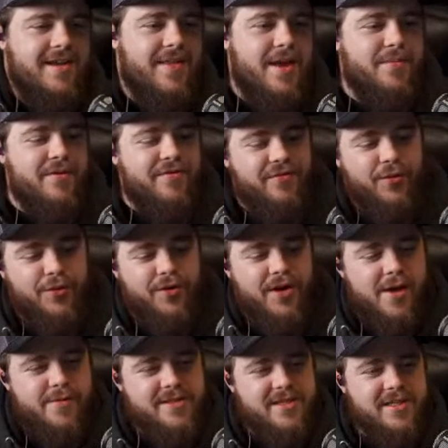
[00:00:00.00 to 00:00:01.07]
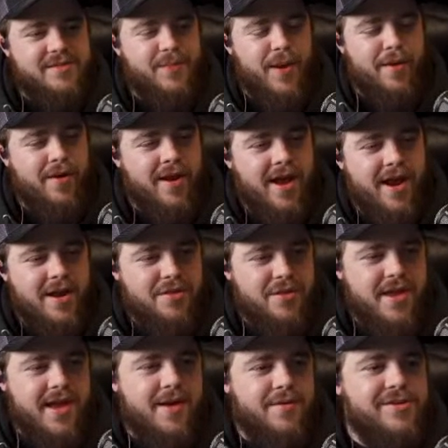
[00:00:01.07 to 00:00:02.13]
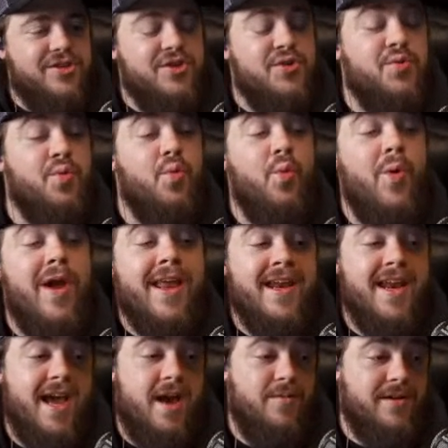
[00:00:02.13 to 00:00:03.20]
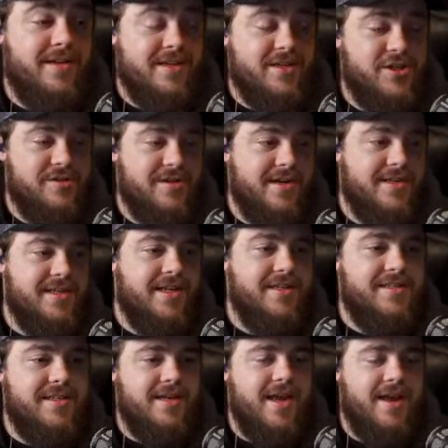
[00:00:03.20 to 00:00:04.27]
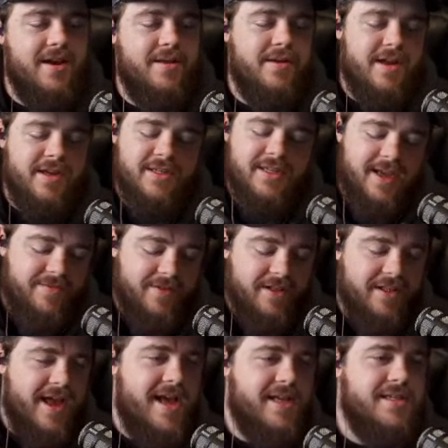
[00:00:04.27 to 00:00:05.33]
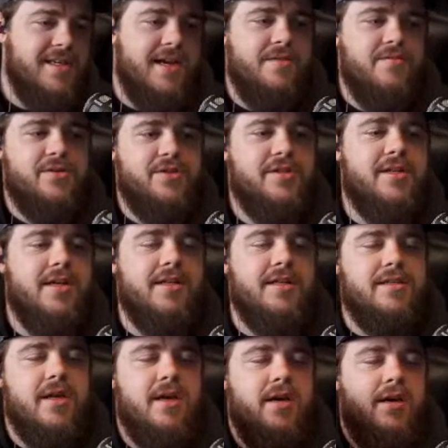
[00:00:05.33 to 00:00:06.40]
Like before, it was this periodic thing I would do when I would get stressed. I'd sit down and I'd have a glass, and it was just like this.